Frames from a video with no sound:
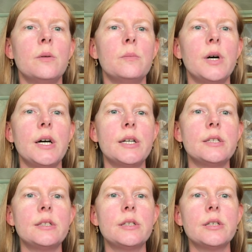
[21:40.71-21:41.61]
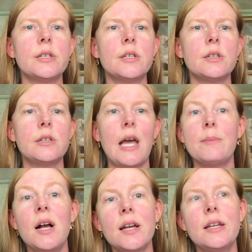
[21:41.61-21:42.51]
But yeah, I'm
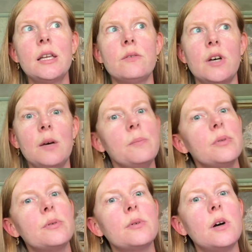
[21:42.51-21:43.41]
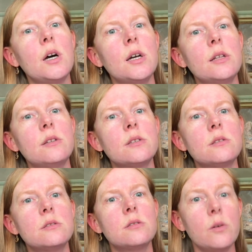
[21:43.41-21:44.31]
not gonna give up on the
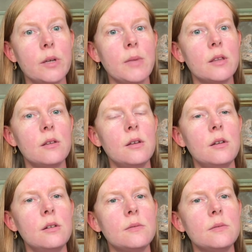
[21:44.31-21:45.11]
sewing method.